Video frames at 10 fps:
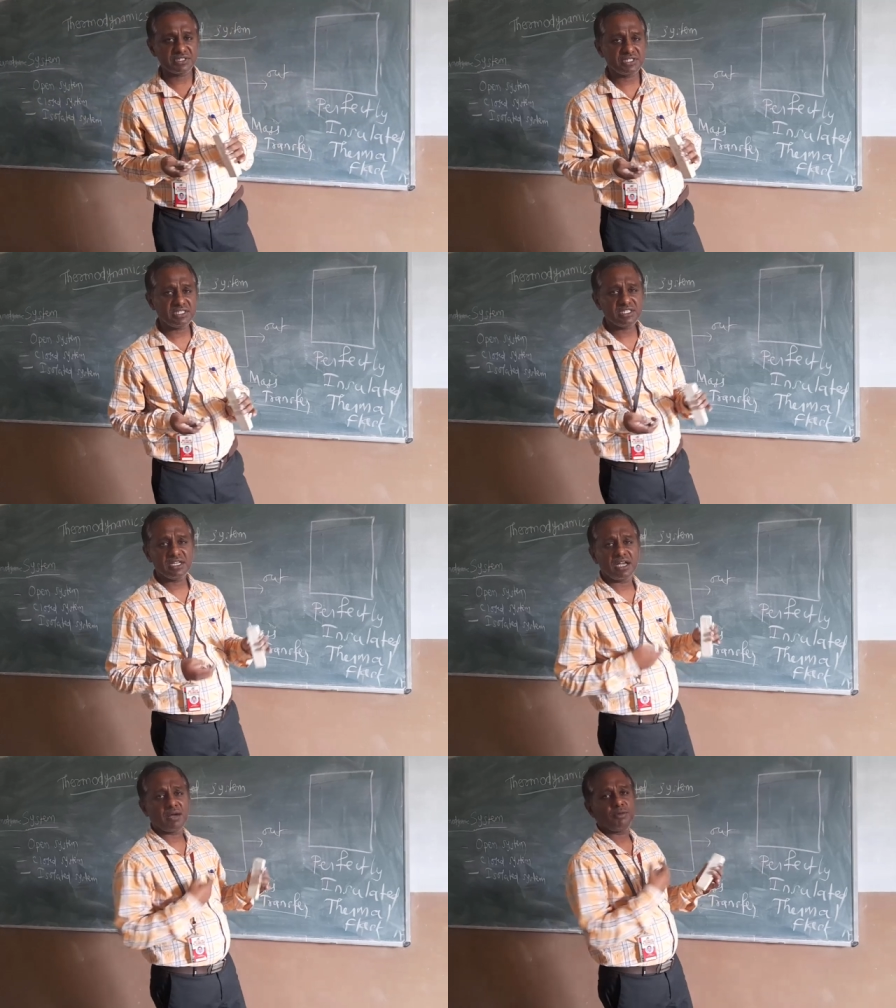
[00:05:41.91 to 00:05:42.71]

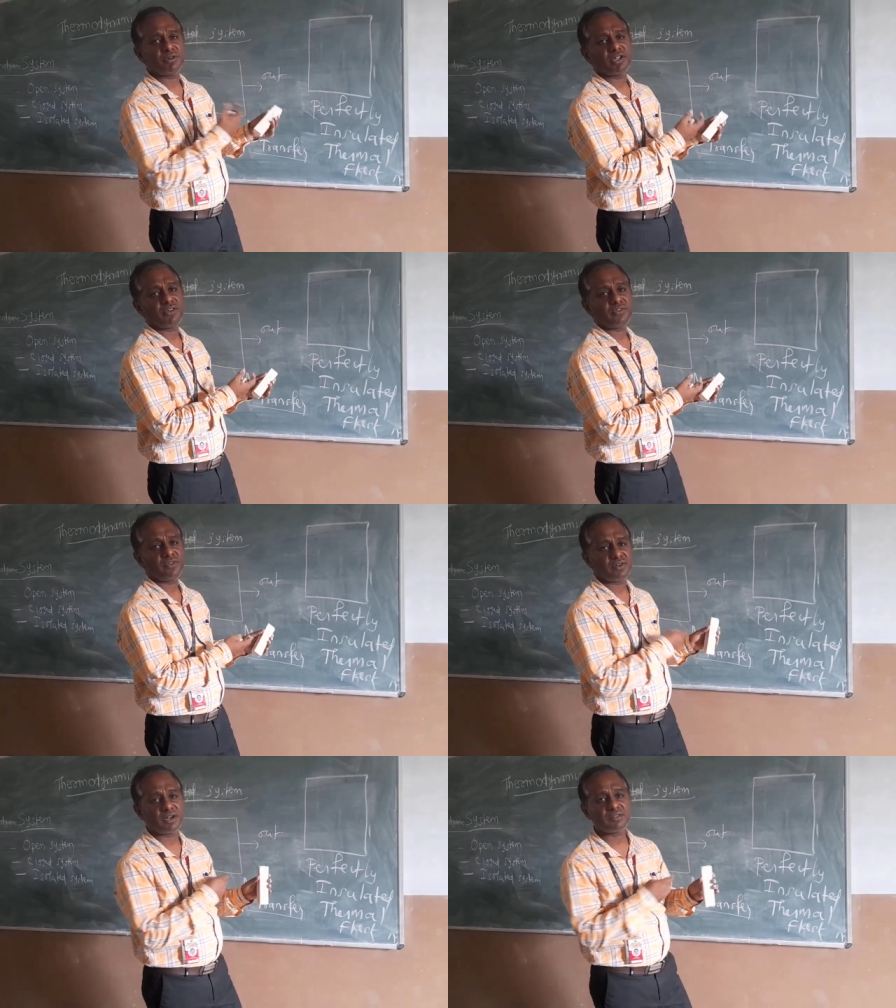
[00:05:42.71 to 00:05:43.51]
the amount
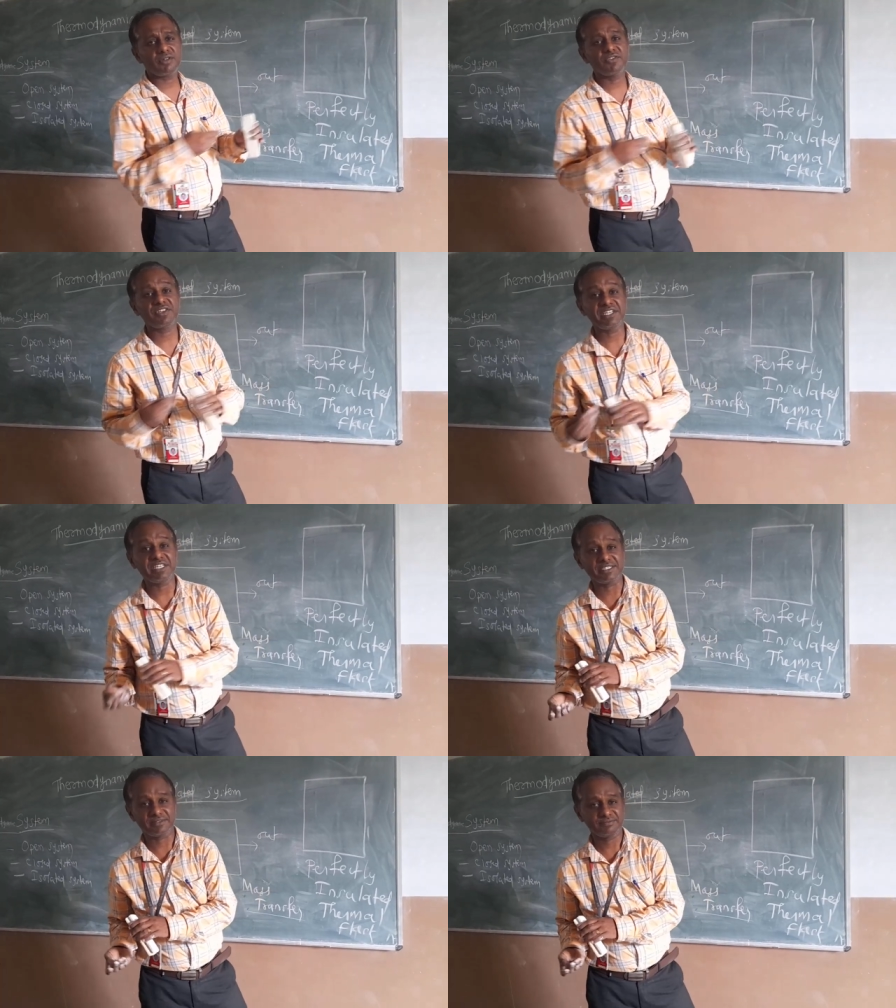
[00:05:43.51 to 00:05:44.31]
of transfer of
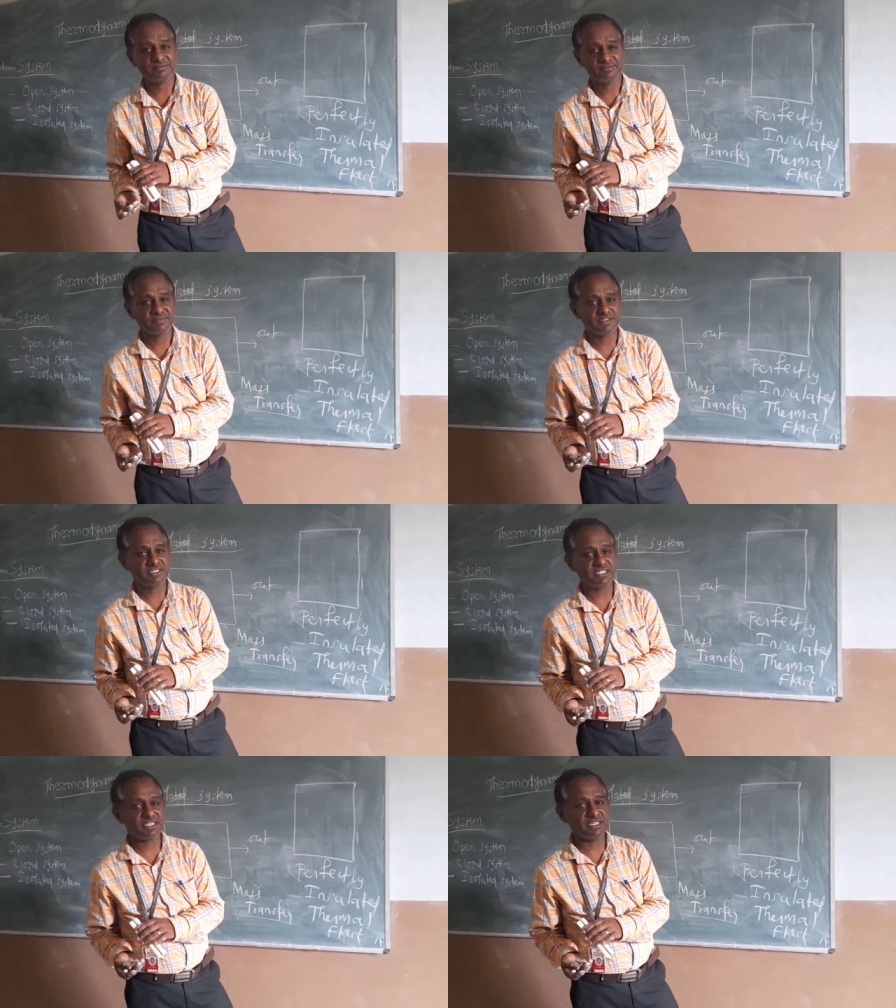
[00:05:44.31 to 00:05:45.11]
heat
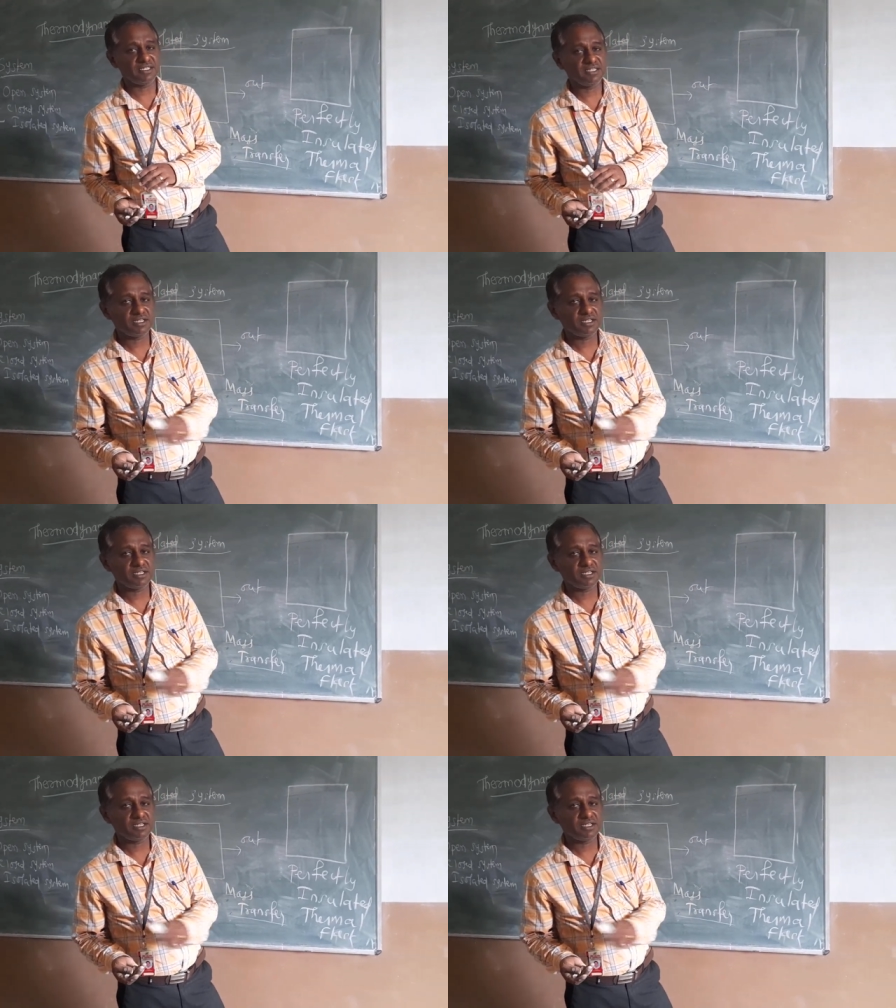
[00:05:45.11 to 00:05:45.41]
generally.